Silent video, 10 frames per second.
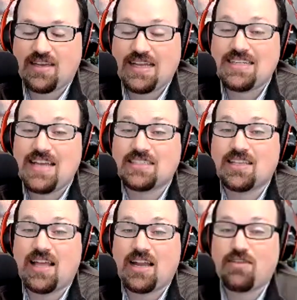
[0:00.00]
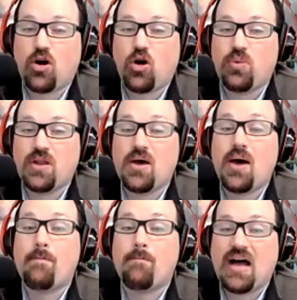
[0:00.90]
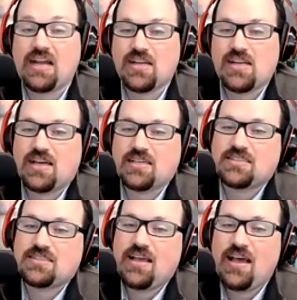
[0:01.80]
It takes a lot of open-mindedness.